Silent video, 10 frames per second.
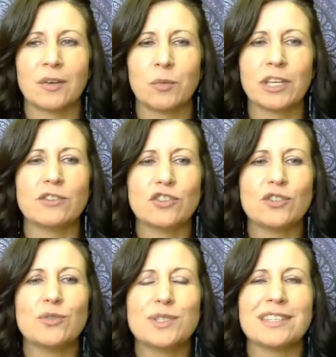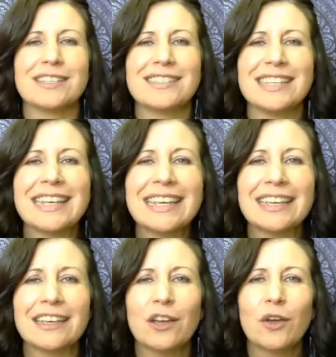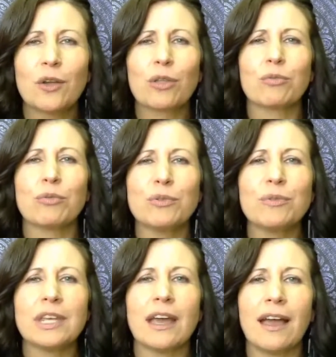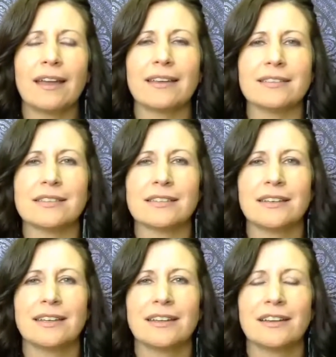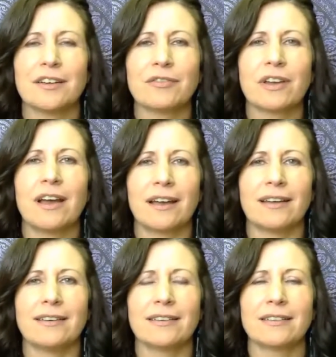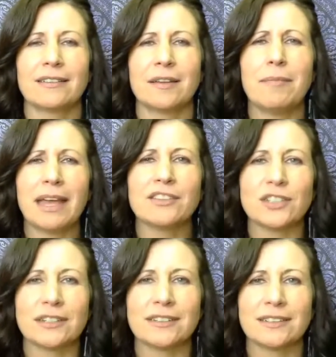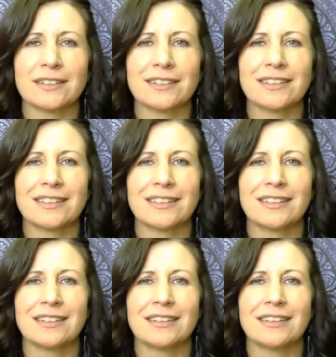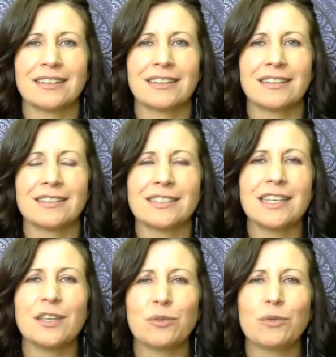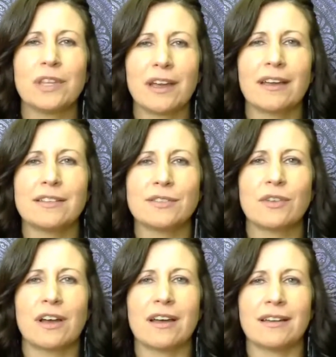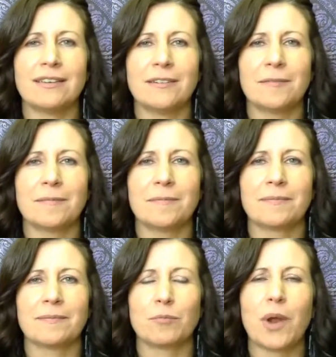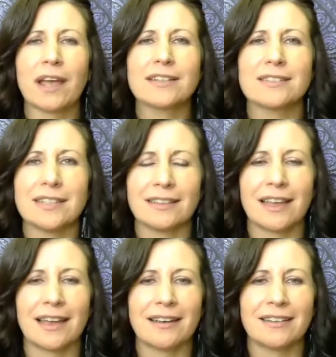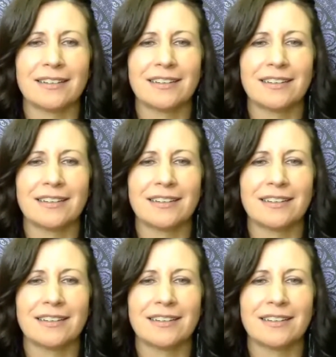We can choose to see through the eyes of God. Imagine seeing through the eyes of God, practicing that.